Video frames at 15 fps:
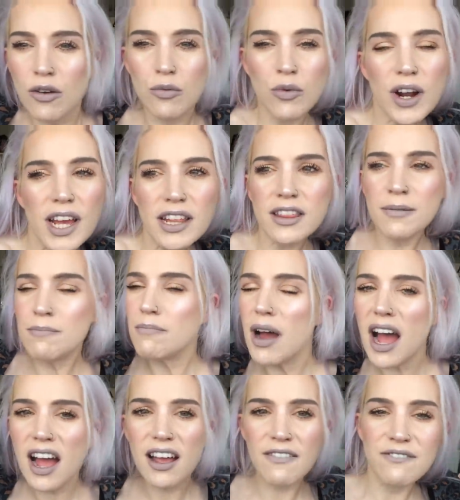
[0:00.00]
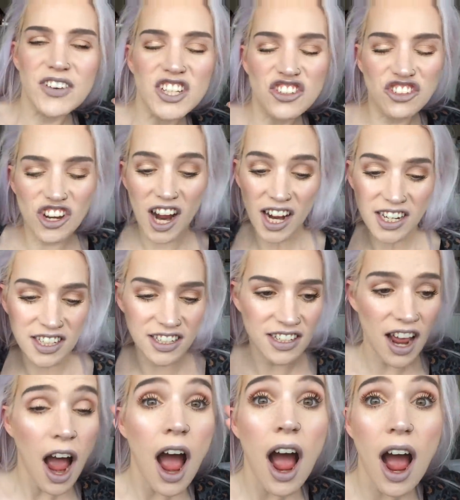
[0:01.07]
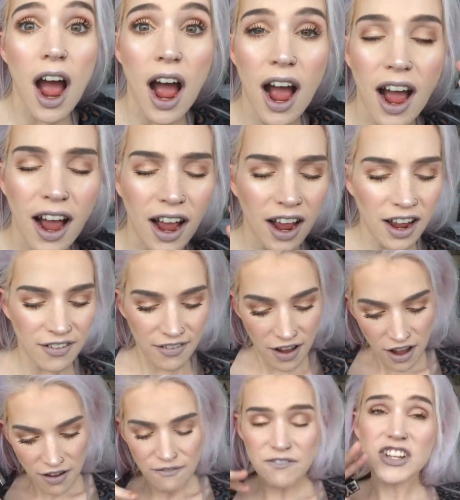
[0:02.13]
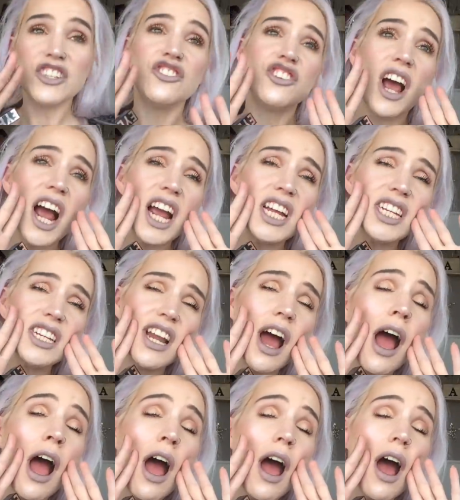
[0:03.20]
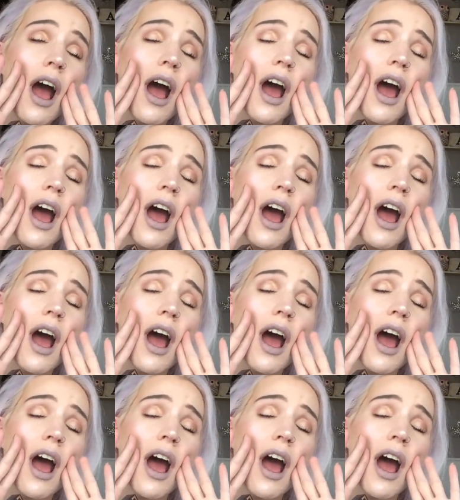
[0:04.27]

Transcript: with my vagina. Vagina.